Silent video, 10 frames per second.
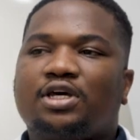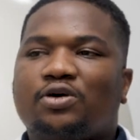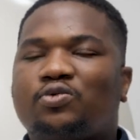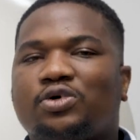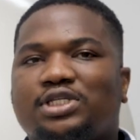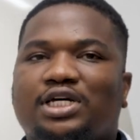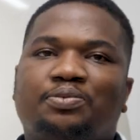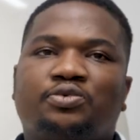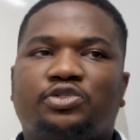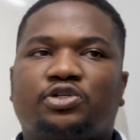what
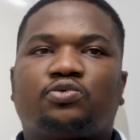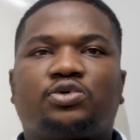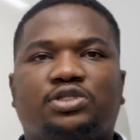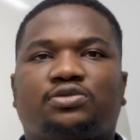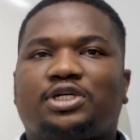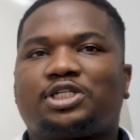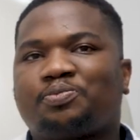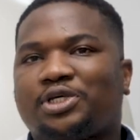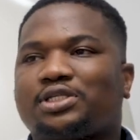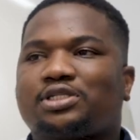happens or what to
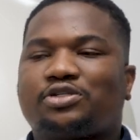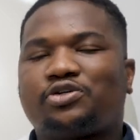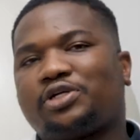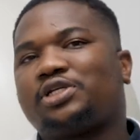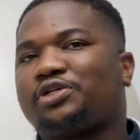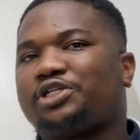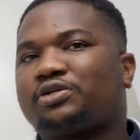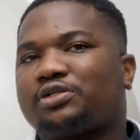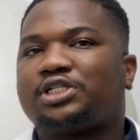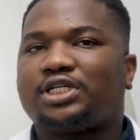expect during the
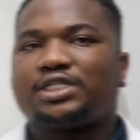radiology